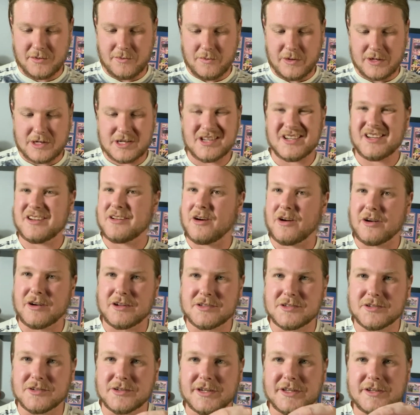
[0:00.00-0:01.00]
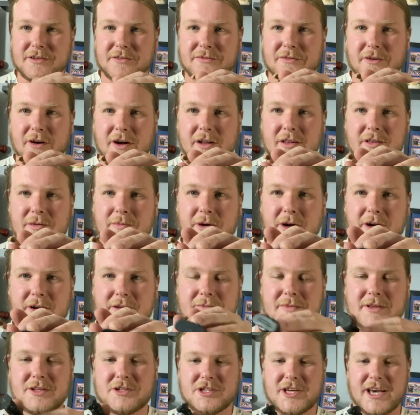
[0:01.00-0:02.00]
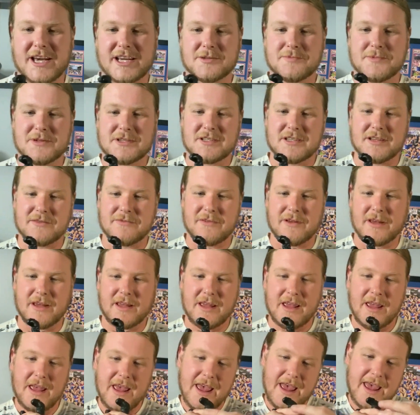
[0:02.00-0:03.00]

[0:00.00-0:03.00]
which on a toy you'll find on the bottom, Jack Specific.